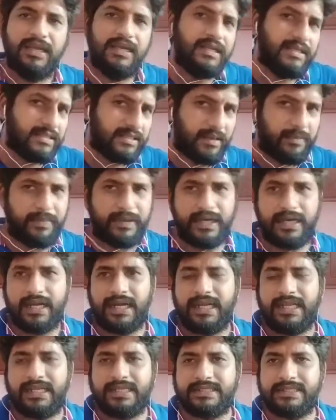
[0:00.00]

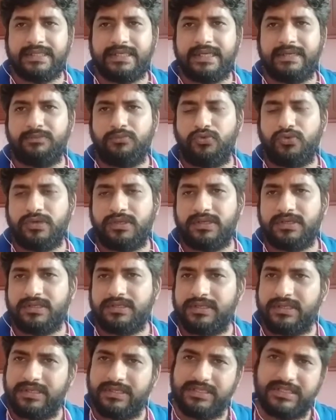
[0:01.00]
Separately excited
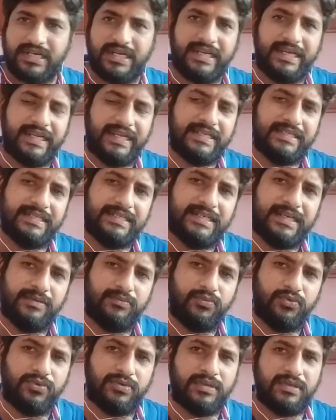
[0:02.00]
motors, shunt excited
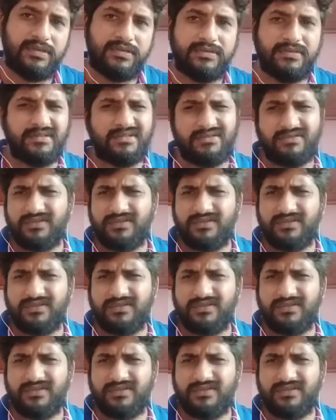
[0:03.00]
motors.